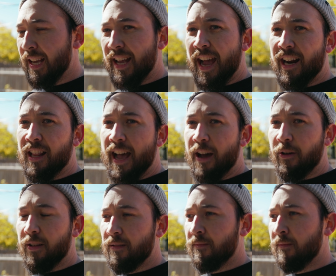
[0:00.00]
Kind of loud.
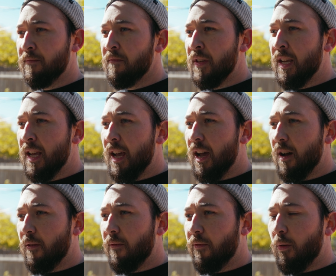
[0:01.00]

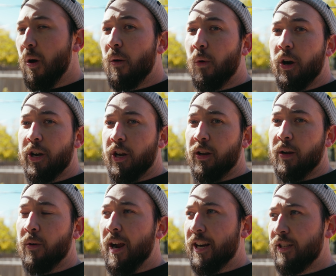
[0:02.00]
For what we're doing,
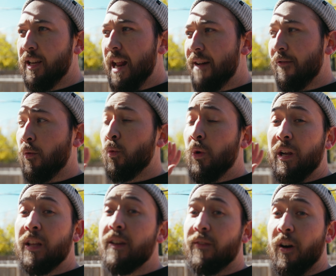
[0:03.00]
we're actually going to have it
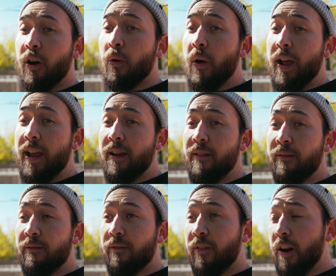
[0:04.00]
really far away
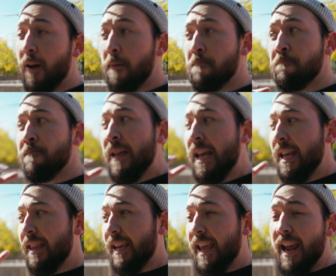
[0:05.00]
from
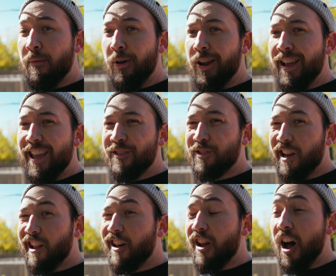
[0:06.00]
the camera, and there's
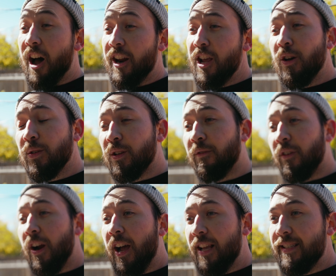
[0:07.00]
not a lot of audio, so
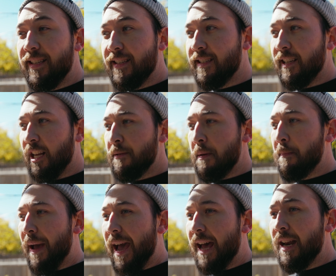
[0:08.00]
for us this isn't going to be
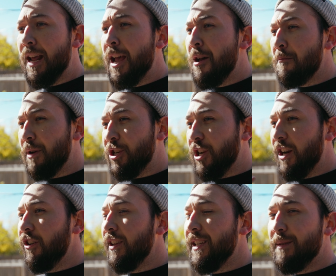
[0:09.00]
bad, but
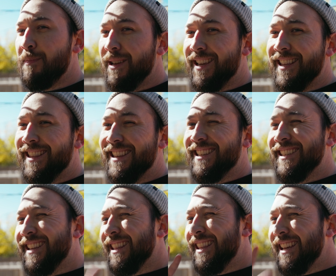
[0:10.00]
generally speaking this
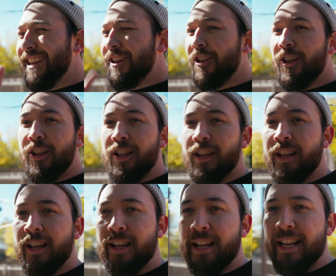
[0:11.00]
is a little
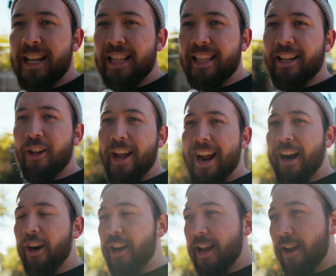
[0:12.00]

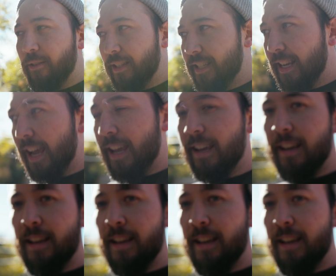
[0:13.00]
hairy, I would say.